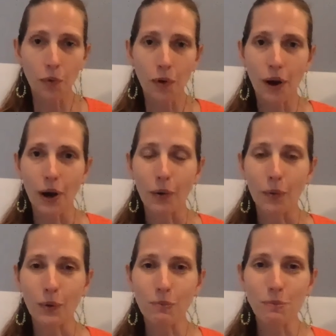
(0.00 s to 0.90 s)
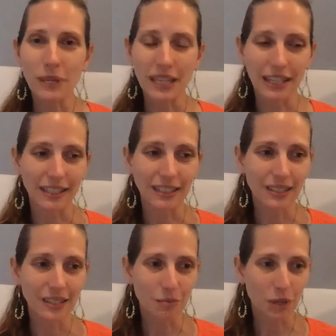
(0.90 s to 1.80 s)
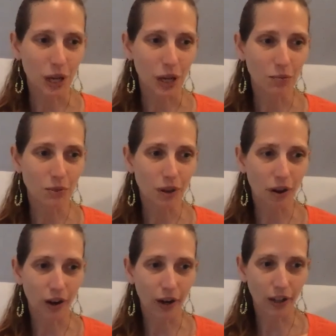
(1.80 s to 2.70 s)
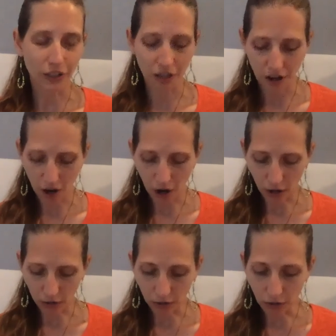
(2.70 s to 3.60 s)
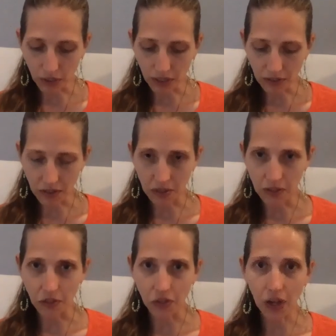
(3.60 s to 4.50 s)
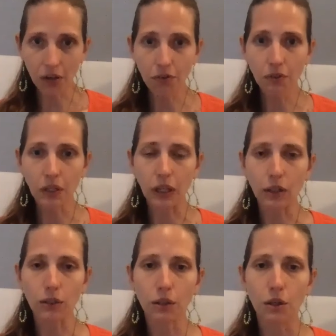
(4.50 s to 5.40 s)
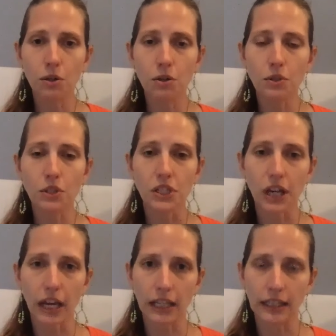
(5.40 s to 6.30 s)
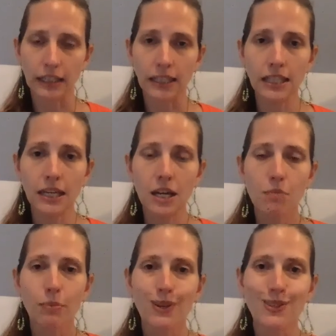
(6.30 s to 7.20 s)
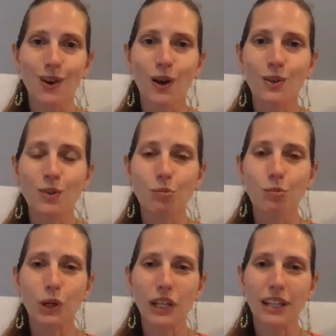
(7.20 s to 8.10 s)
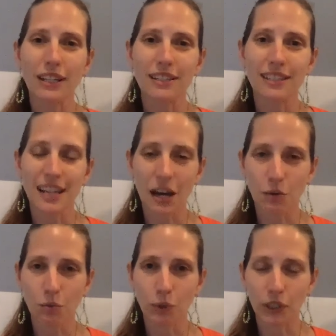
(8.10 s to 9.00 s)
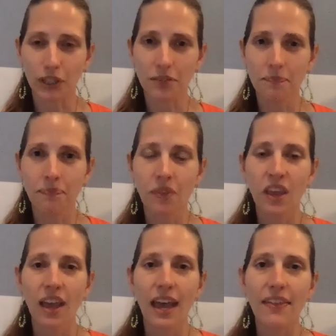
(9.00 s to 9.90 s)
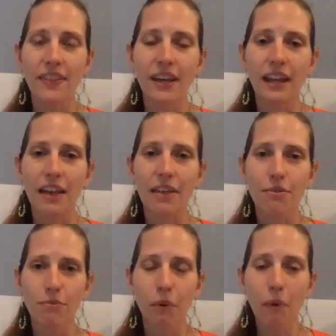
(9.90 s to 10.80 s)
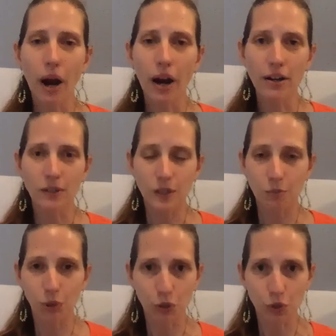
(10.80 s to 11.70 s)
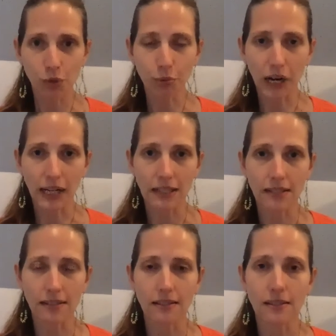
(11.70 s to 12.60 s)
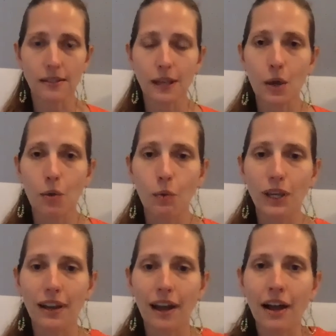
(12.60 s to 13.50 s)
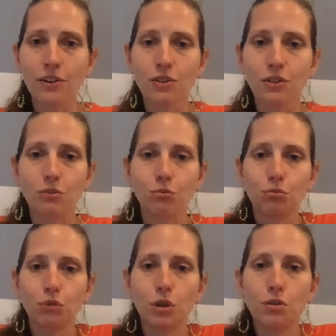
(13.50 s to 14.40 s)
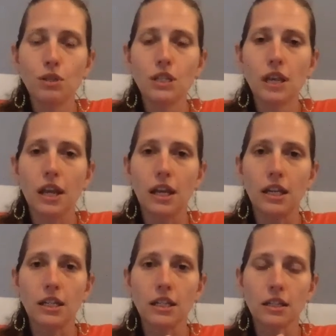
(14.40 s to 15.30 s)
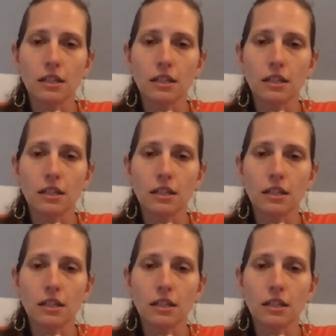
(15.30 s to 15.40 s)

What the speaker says: when we begin, sometimes our lotus is not only closed tightly, but is also pointing downward. And that through our spiritual practices, we can actually rotate